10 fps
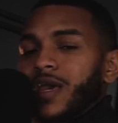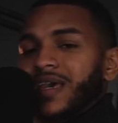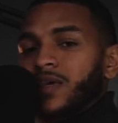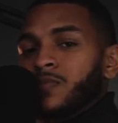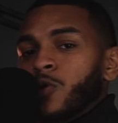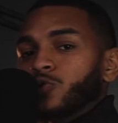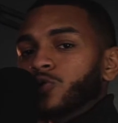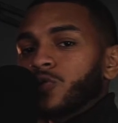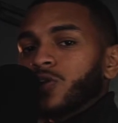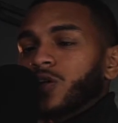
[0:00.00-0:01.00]

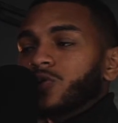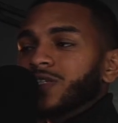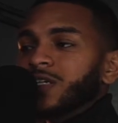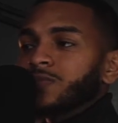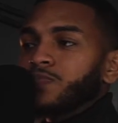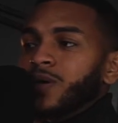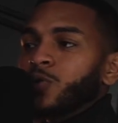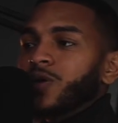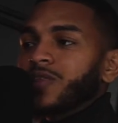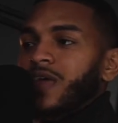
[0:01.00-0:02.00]
Emotional literacy is
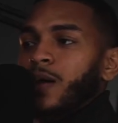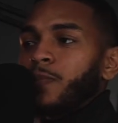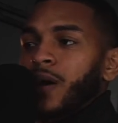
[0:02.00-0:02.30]
building that